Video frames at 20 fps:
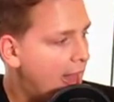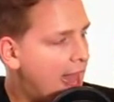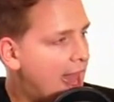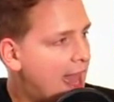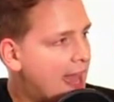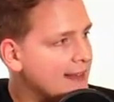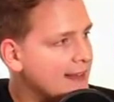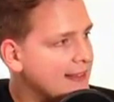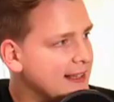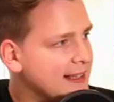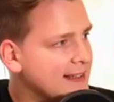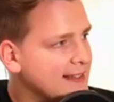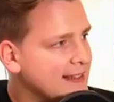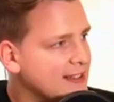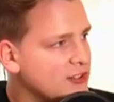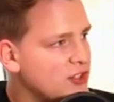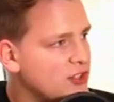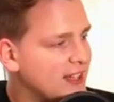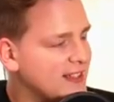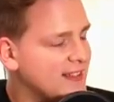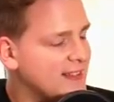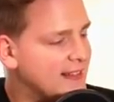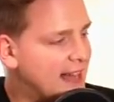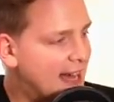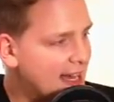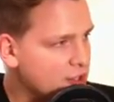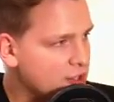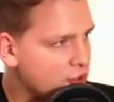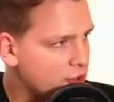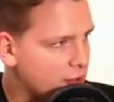and it is just
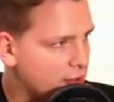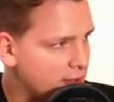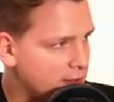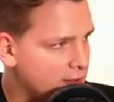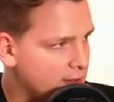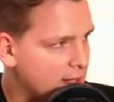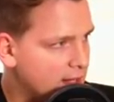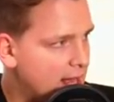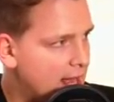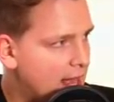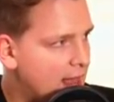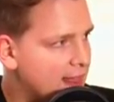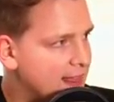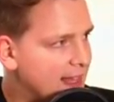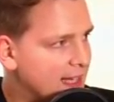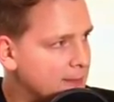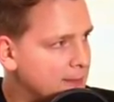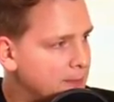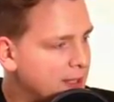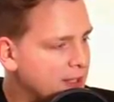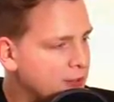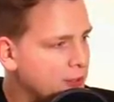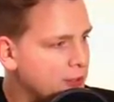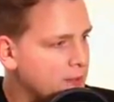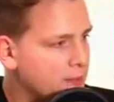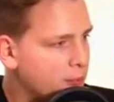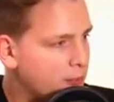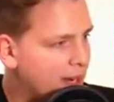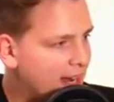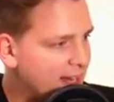natural that
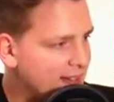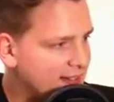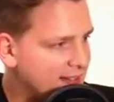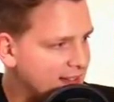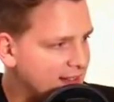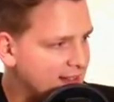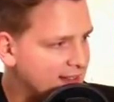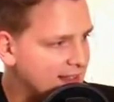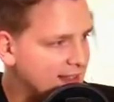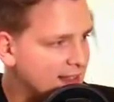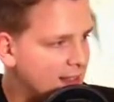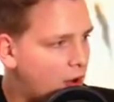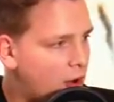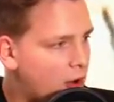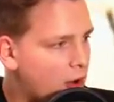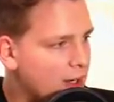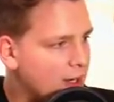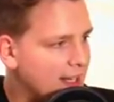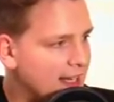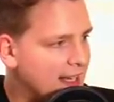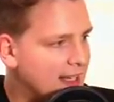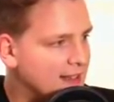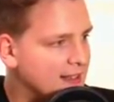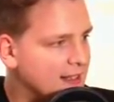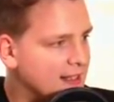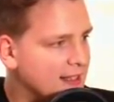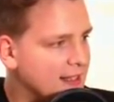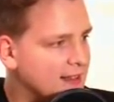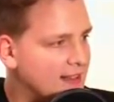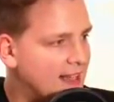Bitcoin prices that are in
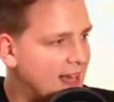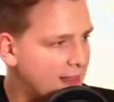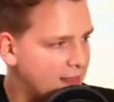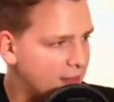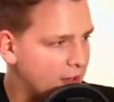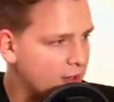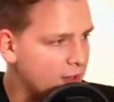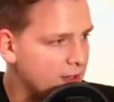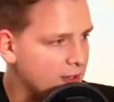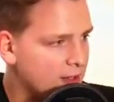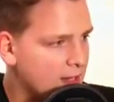tether